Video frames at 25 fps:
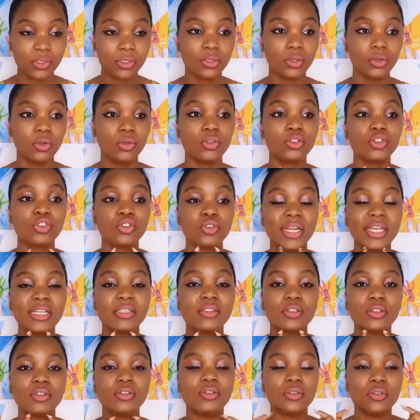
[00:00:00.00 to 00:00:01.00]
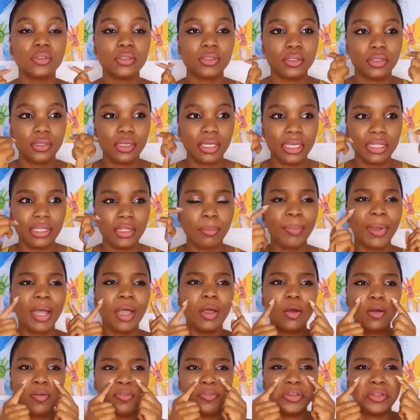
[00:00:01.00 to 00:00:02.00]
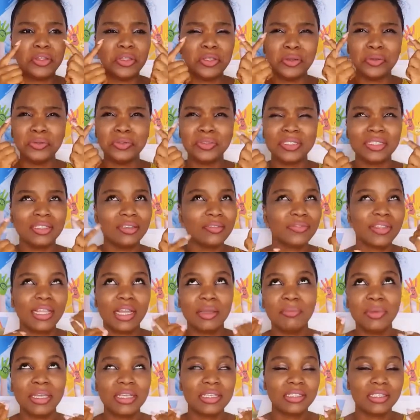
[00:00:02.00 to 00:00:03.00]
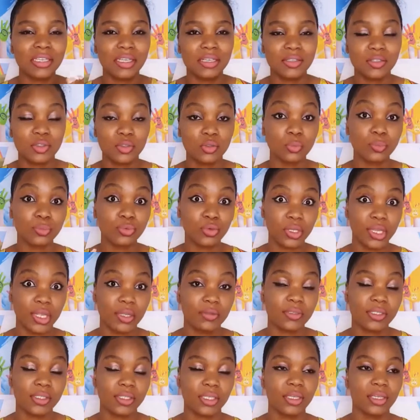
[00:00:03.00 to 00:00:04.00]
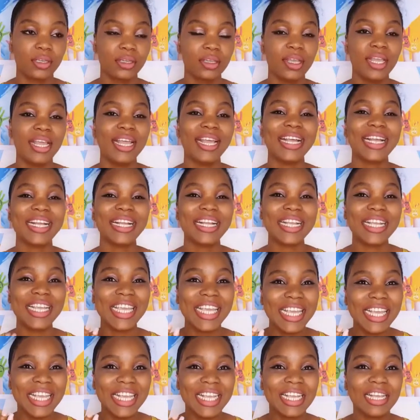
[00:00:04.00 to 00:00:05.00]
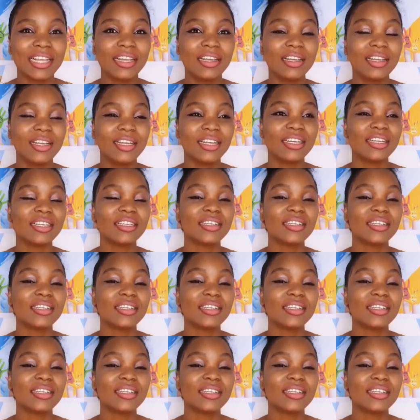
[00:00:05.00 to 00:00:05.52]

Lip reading: So try to use the inner part of your nose, if that makes sense, to pronounce it. Ni.